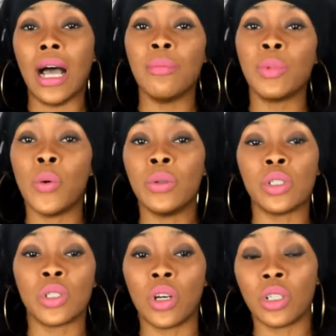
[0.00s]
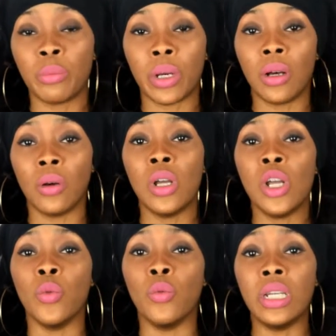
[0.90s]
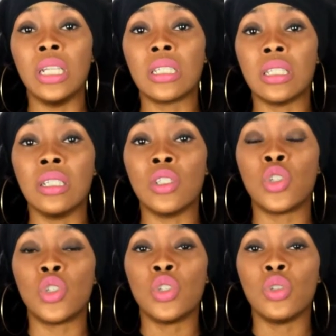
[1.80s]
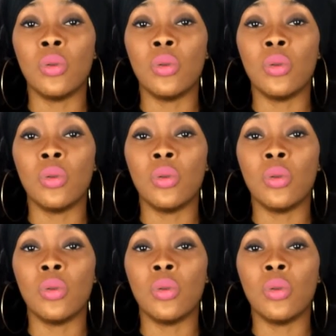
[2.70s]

I am going to talk about reasons